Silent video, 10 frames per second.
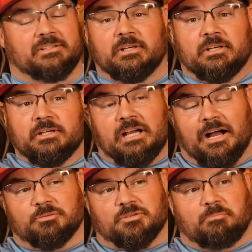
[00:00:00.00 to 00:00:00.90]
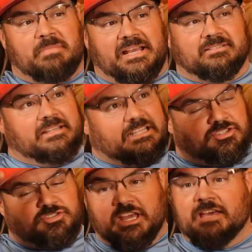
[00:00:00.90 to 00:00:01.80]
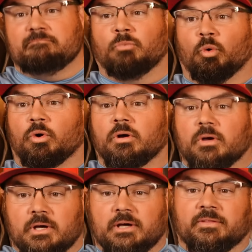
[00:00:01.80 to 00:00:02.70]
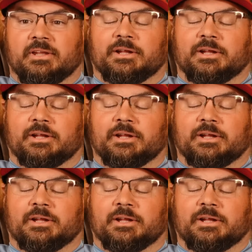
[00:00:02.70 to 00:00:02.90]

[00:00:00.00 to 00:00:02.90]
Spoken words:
and guy was amazing. He just hit more than